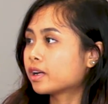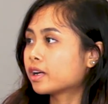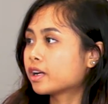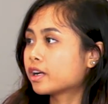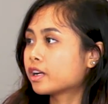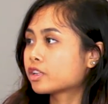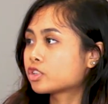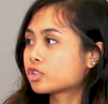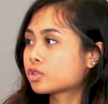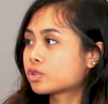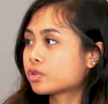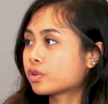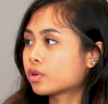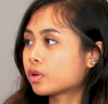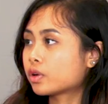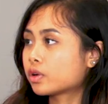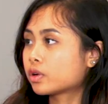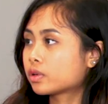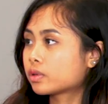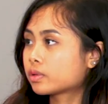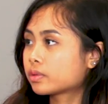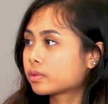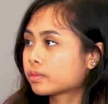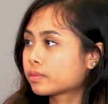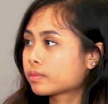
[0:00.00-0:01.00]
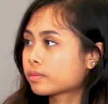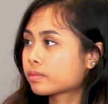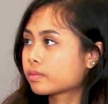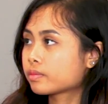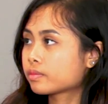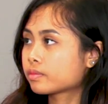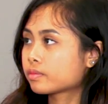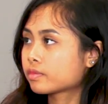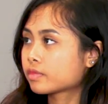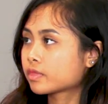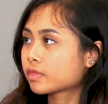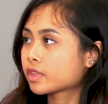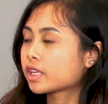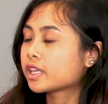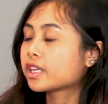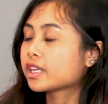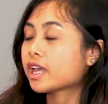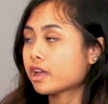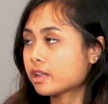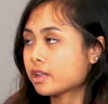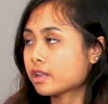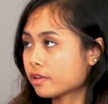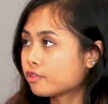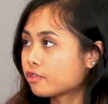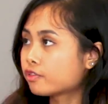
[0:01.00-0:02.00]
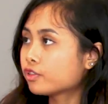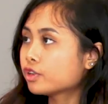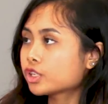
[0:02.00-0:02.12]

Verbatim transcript: Food contamination? Yeah, the food oh.